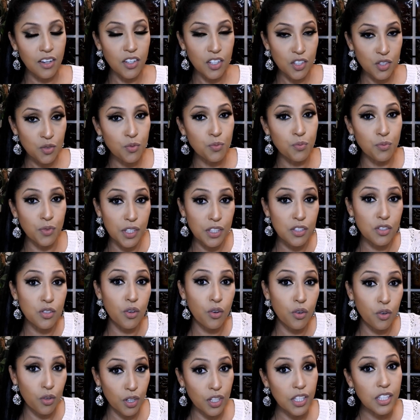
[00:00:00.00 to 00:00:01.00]

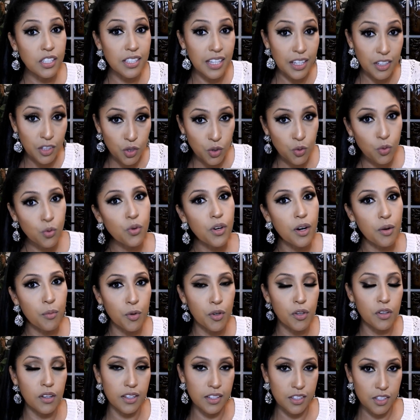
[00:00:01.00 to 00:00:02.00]
It's a
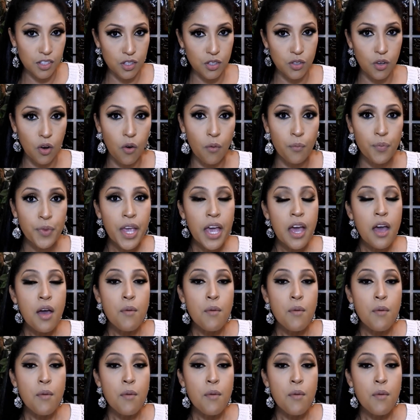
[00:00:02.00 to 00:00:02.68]
durable stone.